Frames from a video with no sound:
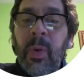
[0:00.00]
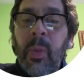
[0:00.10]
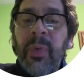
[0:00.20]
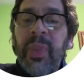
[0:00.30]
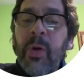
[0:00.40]

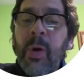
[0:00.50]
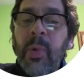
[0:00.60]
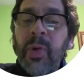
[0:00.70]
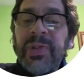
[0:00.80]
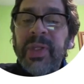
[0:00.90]
with the
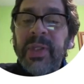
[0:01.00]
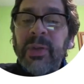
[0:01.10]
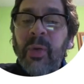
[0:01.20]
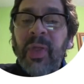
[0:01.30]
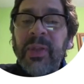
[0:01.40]
common state
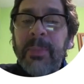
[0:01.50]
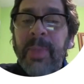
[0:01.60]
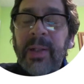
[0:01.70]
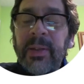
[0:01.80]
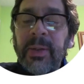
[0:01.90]
of the
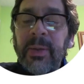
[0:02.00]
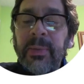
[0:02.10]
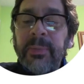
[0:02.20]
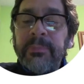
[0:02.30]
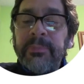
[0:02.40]
antiparticle,
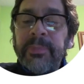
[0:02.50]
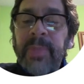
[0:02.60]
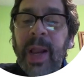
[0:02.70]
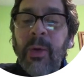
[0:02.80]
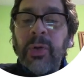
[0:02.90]

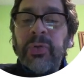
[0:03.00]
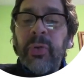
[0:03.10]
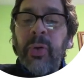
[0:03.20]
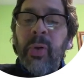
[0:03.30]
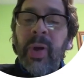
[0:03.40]
and
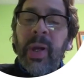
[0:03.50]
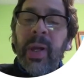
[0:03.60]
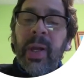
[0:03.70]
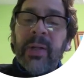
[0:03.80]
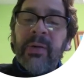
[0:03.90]
also
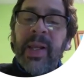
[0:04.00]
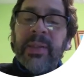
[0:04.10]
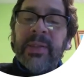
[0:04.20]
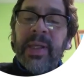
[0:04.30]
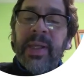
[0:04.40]

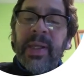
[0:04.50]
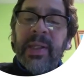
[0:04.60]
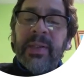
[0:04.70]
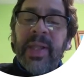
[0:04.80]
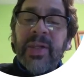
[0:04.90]
relate
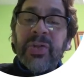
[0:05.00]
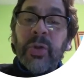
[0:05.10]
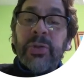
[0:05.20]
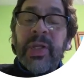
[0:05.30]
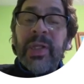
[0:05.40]
the
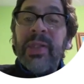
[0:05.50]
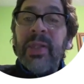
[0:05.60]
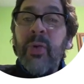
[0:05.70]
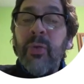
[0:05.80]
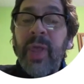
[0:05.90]
exotic
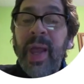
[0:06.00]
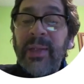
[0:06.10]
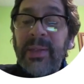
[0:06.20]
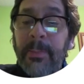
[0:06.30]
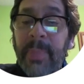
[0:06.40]
state of the
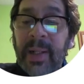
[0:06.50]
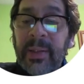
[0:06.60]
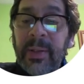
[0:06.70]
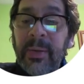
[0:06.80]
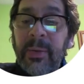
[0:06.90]

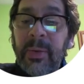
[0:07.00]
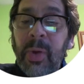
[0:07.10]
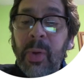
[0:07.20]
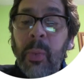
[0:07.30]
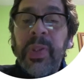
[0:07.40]
antiparticle
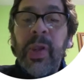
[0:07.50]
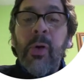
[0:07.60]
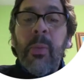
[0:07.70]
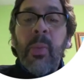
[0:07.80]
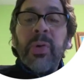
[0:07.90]
with the
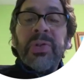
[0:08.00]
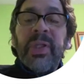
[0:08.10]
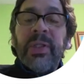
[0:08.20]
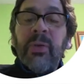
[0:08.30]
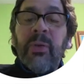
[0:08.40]
common
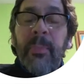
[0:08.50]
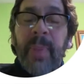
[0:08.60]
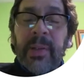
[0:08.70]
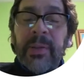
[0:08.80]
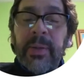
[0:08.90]
state of the
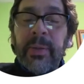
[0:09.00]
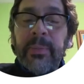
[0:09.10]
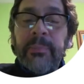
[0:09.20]
particle.